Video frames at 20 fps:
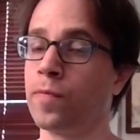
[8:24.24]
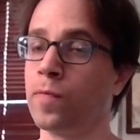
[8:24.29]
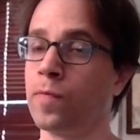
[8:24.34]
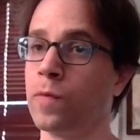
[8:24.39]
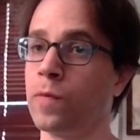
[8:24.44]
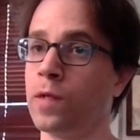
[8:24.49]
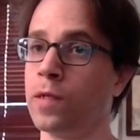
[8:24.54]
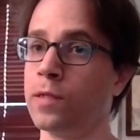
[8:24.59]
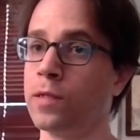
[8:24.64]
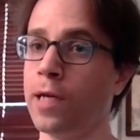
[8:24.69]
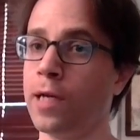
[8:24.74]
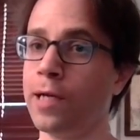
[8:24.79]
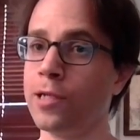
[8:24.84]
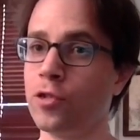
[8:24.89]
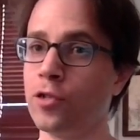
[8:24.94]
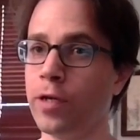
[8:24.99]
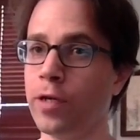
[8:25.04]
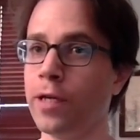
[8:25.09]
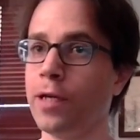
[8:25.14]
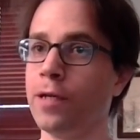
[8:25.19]
It's kind of
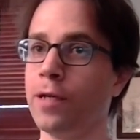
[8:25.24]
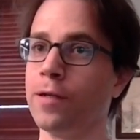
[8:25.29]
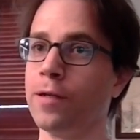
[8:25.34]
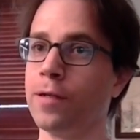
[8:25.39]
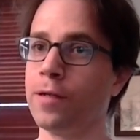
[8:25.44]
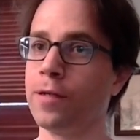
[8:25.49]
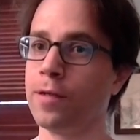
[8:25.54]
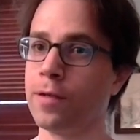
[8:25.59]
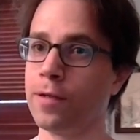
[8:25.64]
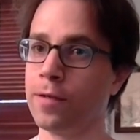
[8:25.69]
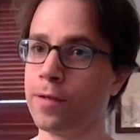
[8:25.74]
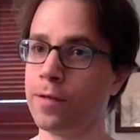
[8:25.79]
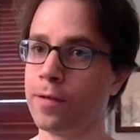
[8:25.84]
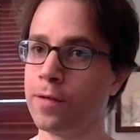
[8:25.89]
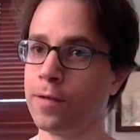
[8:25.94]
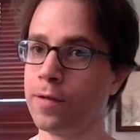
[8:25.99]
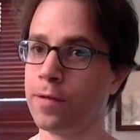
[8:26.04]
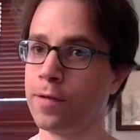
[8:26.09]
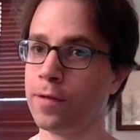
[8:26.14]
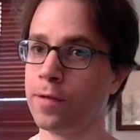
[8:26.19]
tricky.
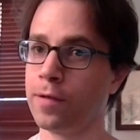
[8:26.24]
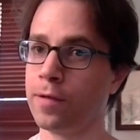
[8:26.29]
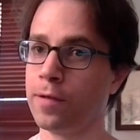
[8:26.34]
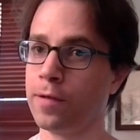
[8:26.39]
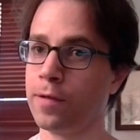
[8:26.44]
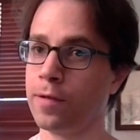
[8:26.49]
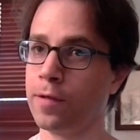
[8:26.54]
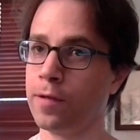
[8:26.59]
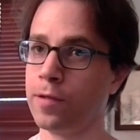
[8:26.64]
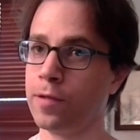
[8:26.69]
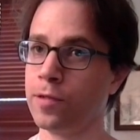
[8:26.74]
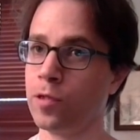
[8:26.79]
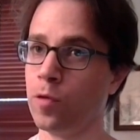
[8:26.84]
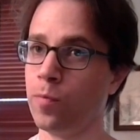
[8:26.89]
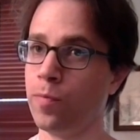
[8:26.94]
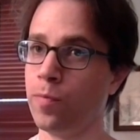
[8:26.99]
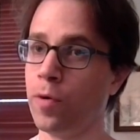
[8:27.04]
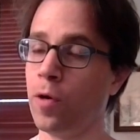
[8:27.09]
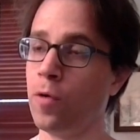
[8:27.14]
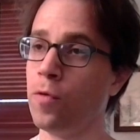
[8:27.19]
So
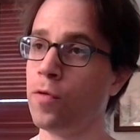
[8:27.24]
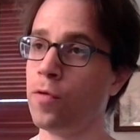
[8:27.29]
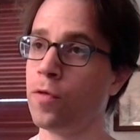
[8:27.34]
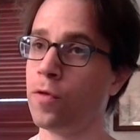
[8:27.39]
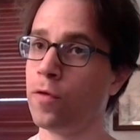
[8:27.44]
both,